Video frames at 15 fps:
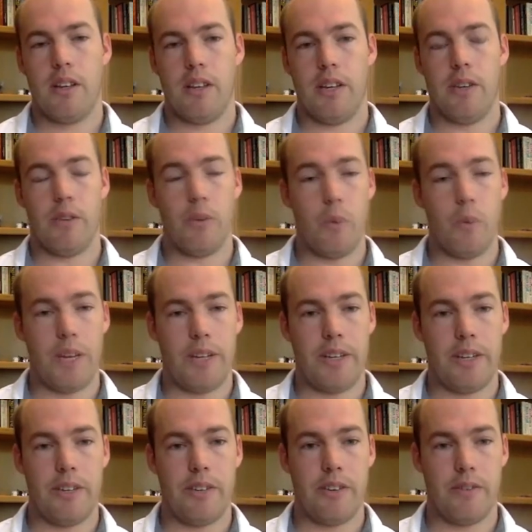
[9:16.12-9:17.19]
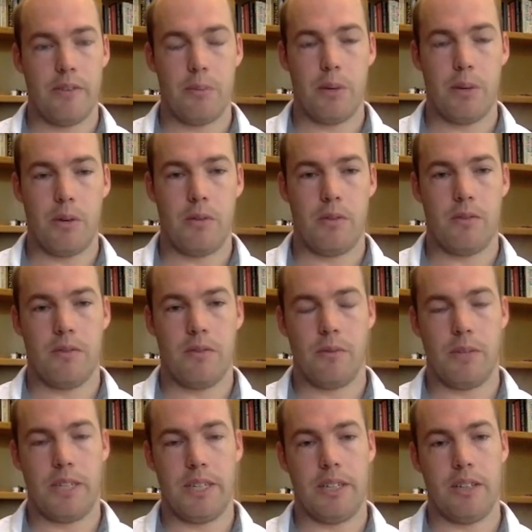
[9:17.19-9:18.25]
the windage of a boat.
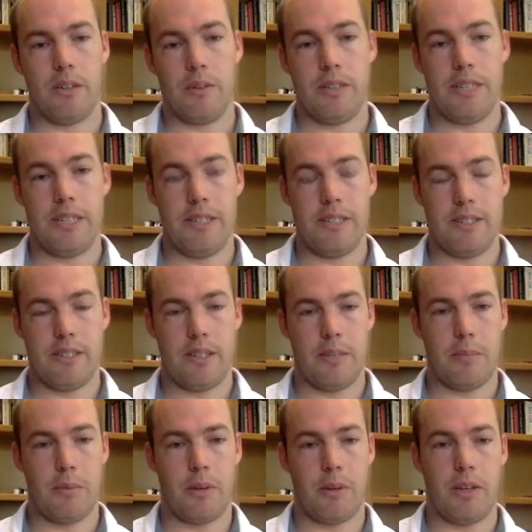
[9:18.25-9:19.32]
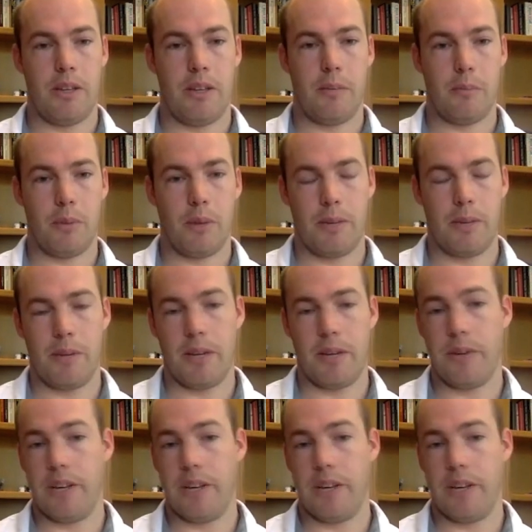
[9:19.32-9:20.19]
We can go DC pretty big.